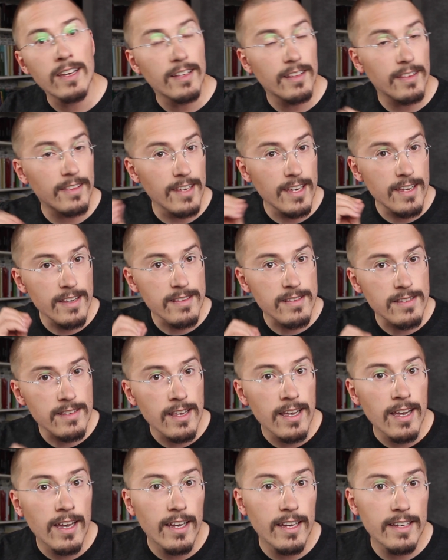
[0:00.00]
this
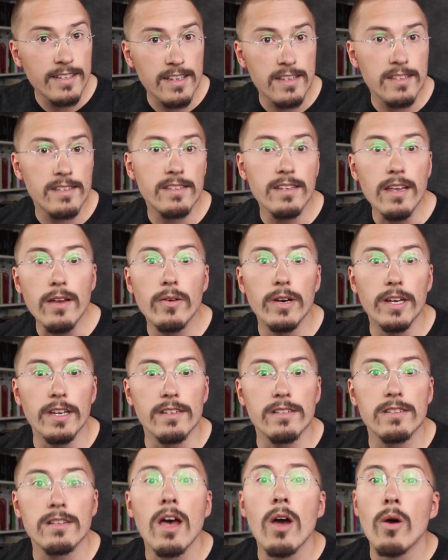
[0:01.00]
is a
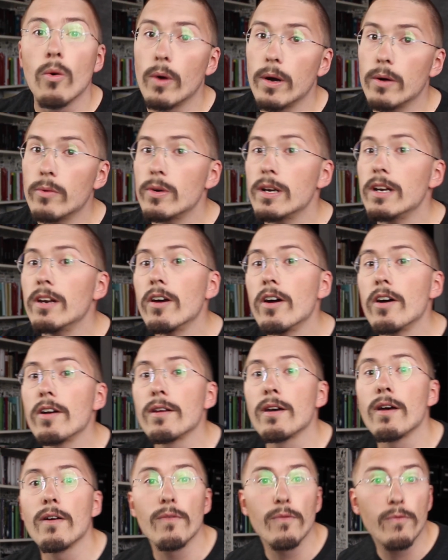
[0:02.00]
series where we learn